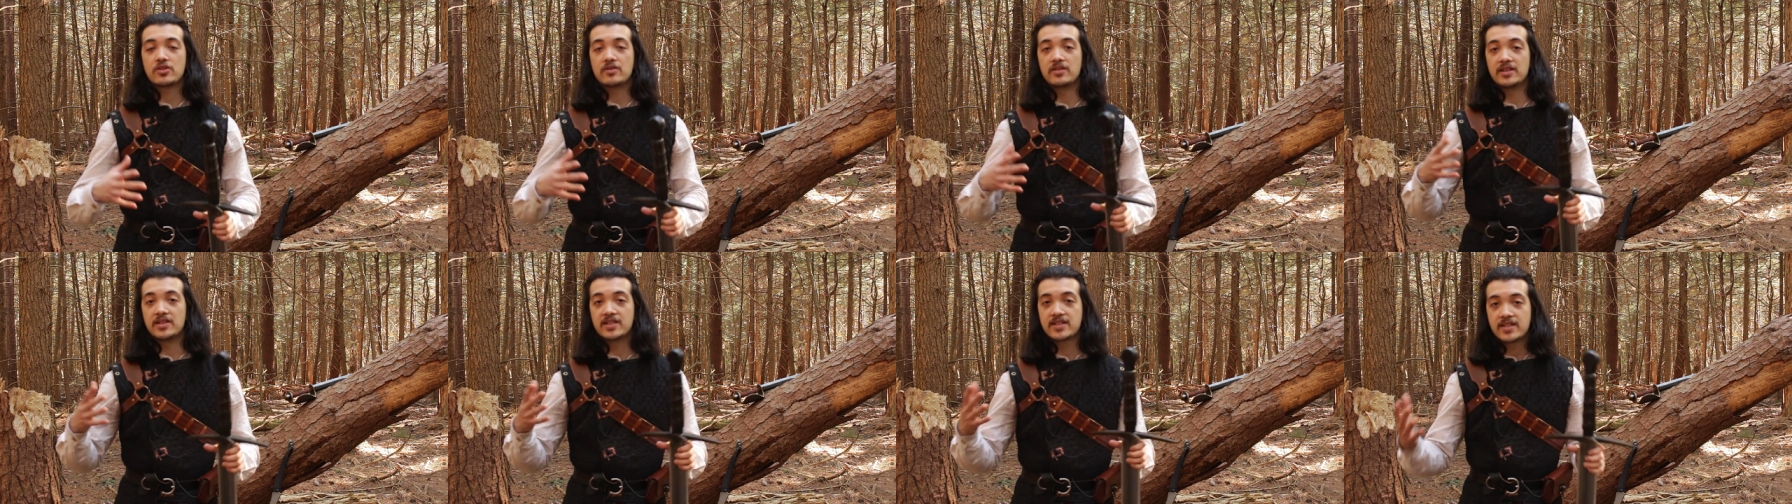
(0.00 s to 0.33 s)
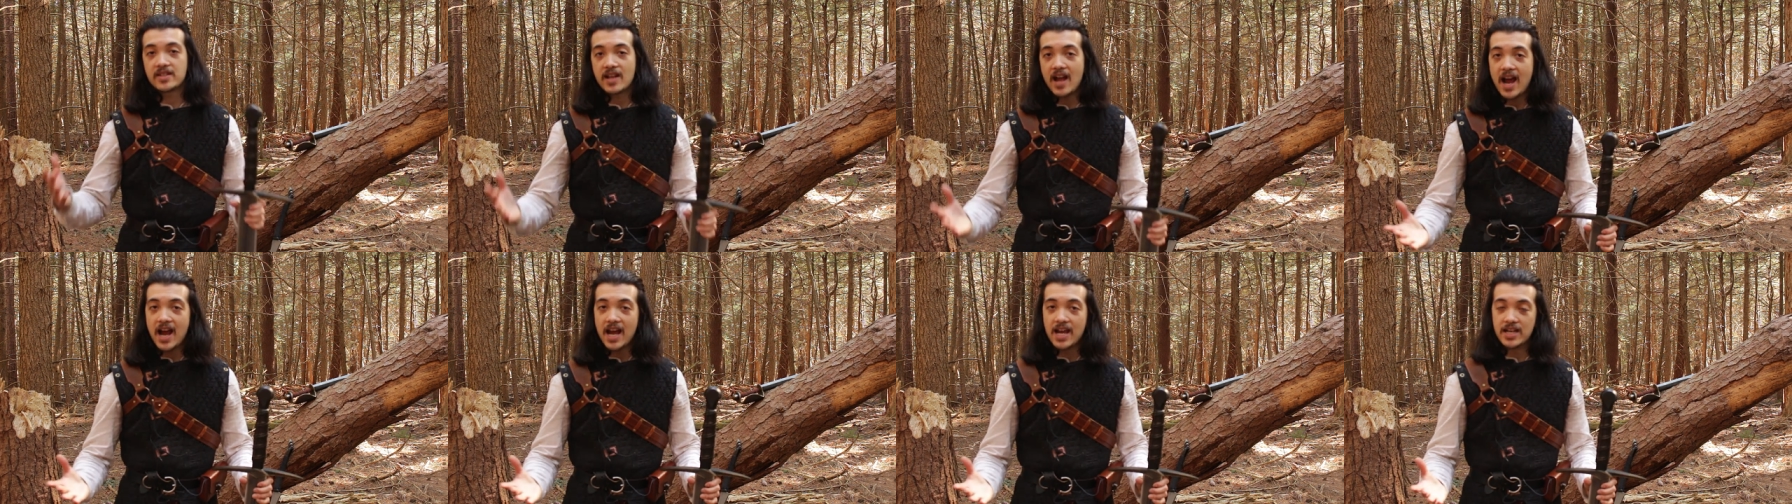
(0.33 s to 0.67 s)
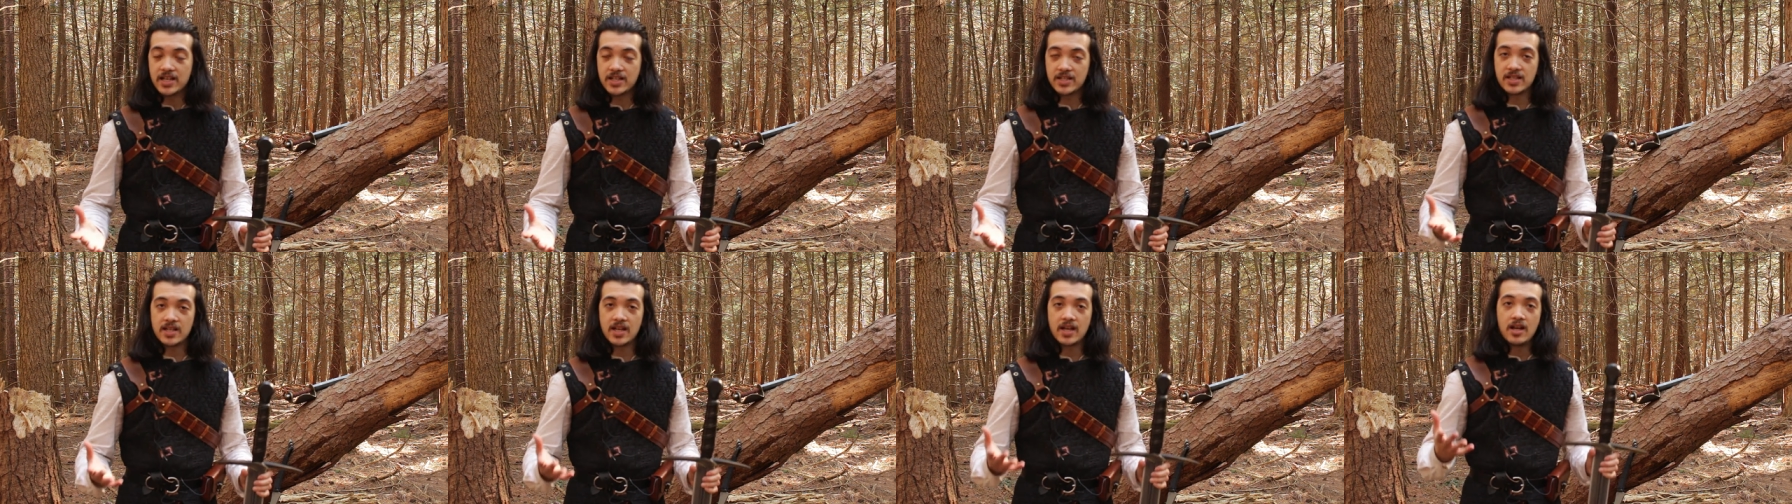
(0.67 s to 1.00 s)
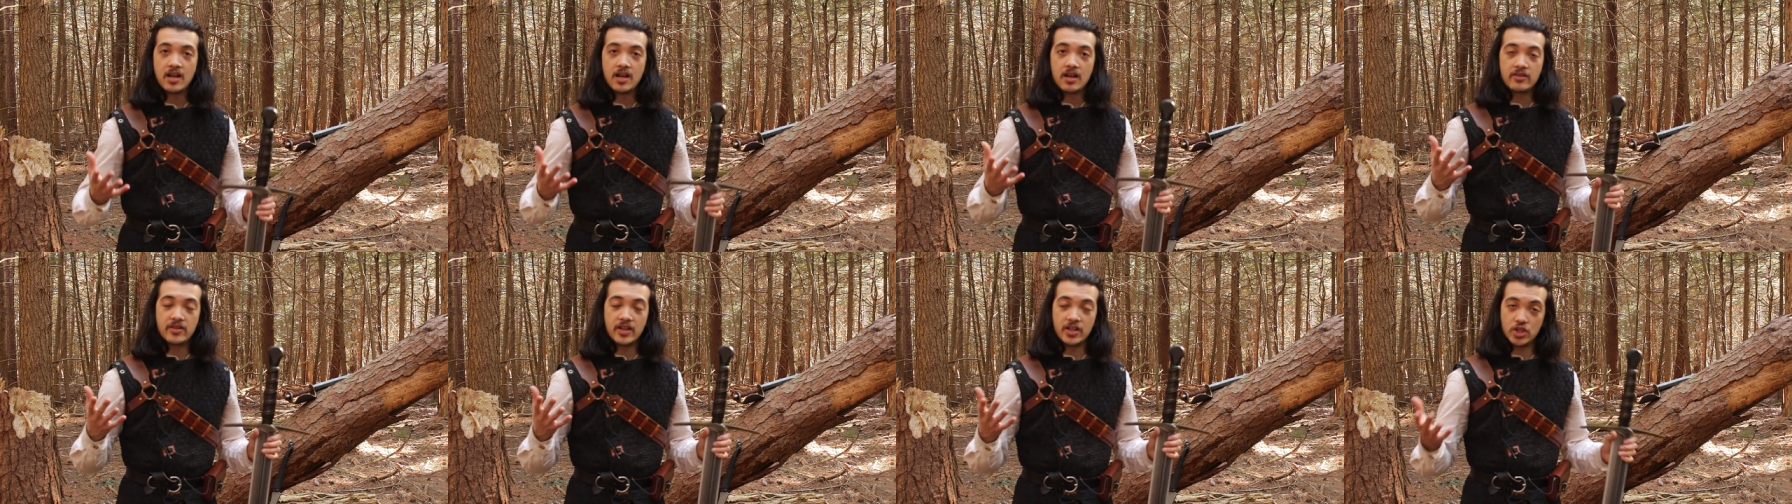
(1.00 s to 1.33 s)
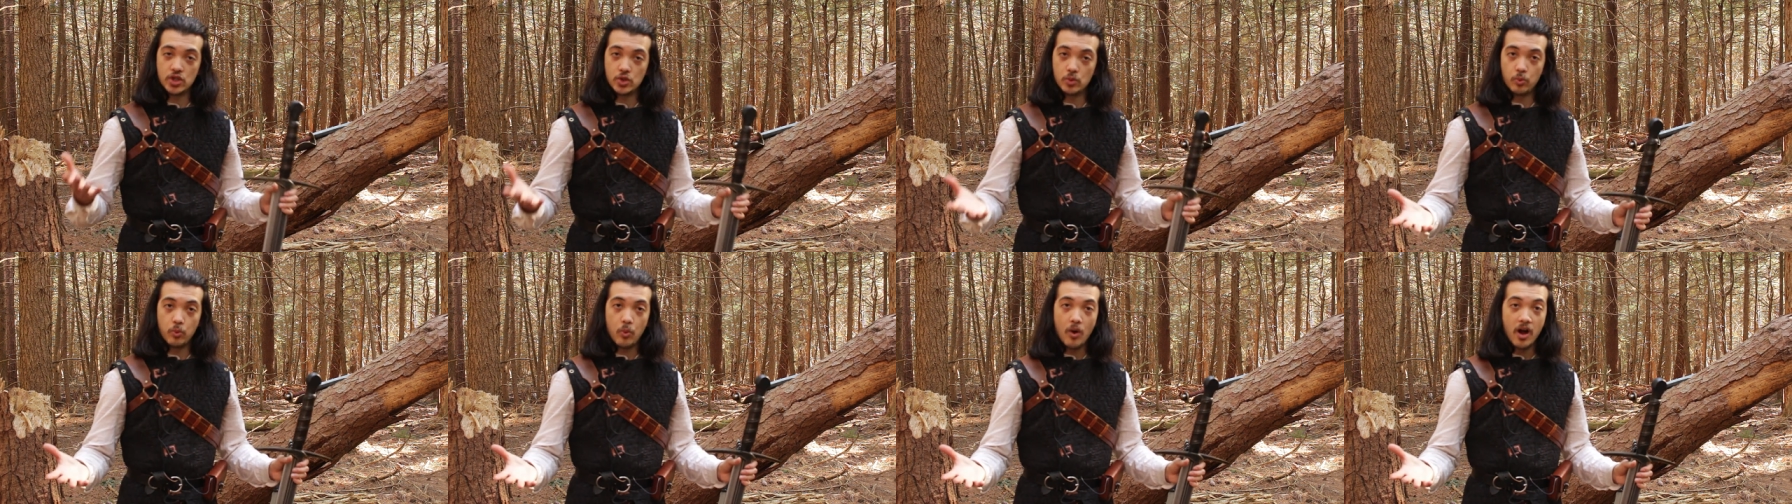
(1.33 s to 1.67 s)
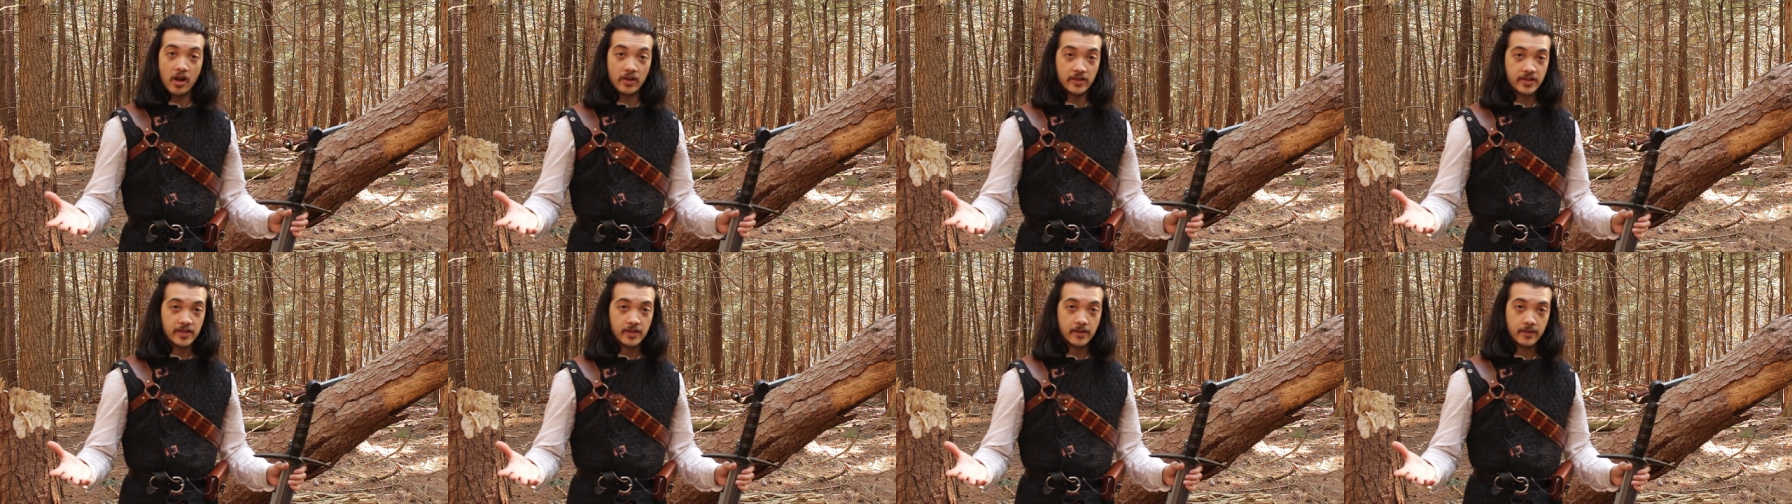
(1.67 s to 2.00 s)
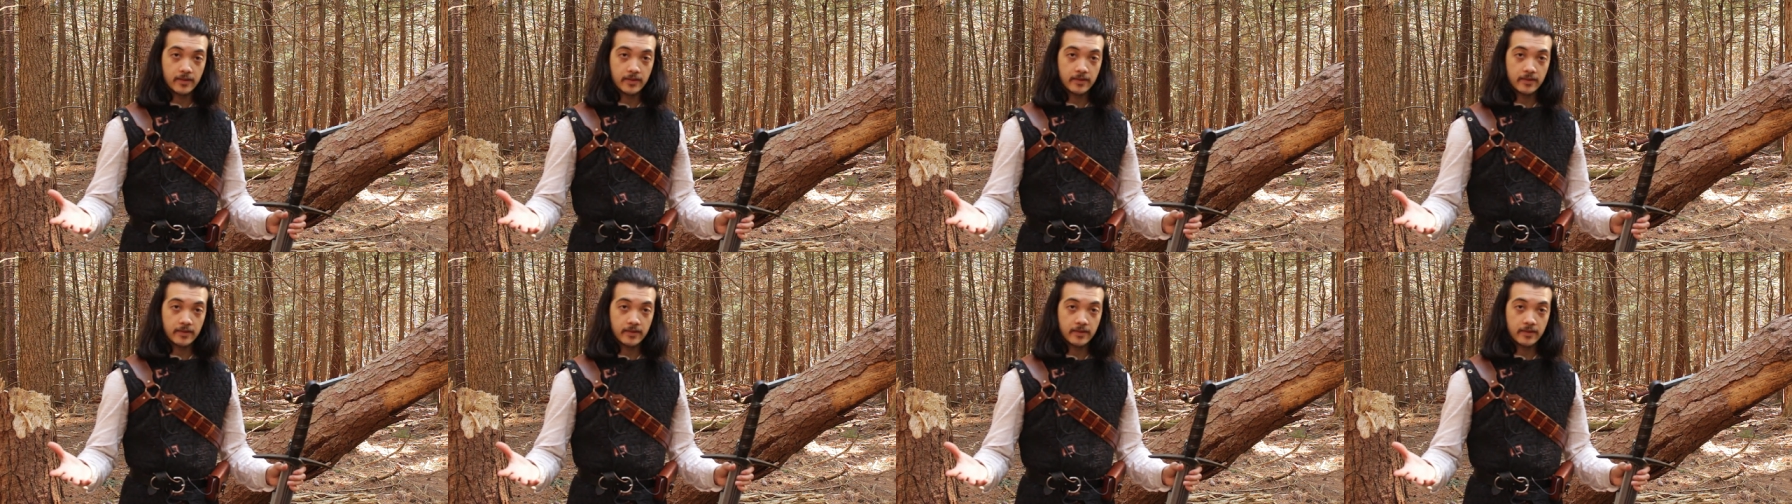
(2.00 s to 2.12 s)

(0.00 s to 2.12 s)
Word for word: the size that you want.